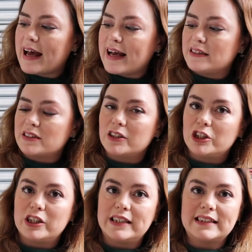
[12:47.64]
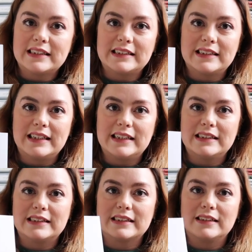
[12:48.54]
and she does
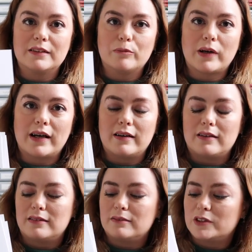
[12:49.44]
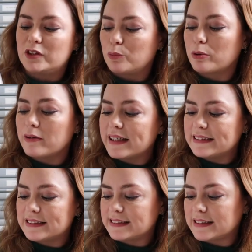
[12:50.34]
these sort of
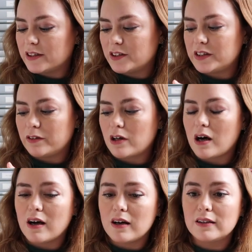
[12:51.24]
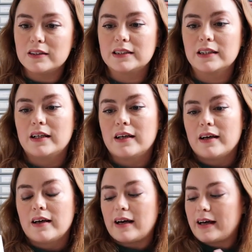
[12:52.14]
prints and also card
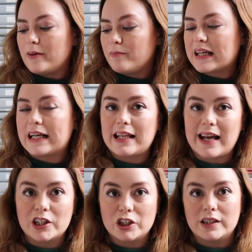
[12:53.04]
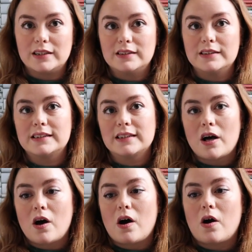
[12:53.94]
collections
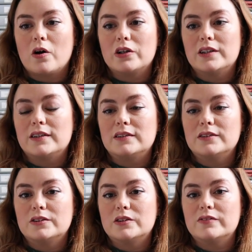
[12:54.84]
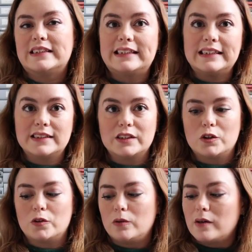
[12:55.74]
on a sort of
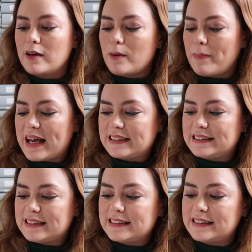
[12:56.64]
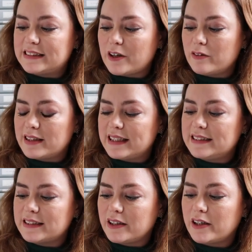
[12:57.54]
seasonal basis. So
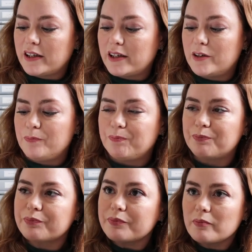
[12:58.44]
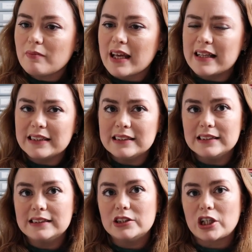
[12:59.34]
these are her, I think
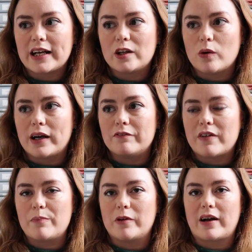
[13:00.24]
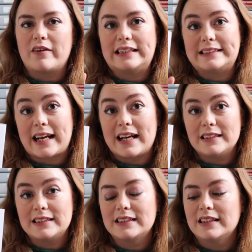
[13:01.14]
this is the January, February
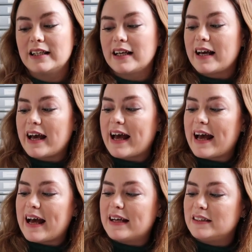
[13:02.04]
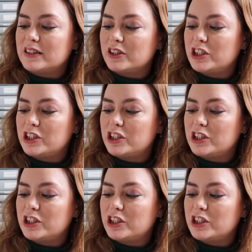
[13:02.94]
set. And